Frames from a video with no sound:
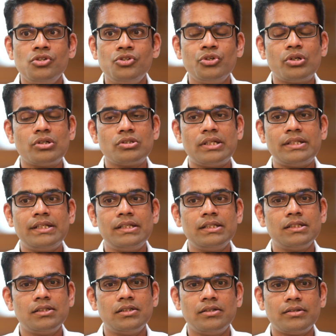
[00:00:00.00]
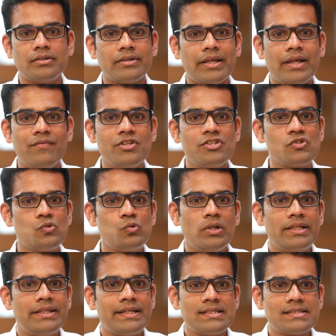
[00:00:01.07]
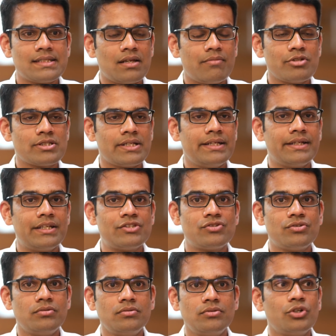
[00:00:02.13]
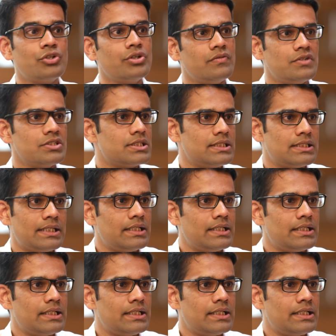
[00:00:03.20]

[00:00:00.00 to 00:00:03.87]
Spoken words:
Sure. So I think every school is set up to send kids to good universities.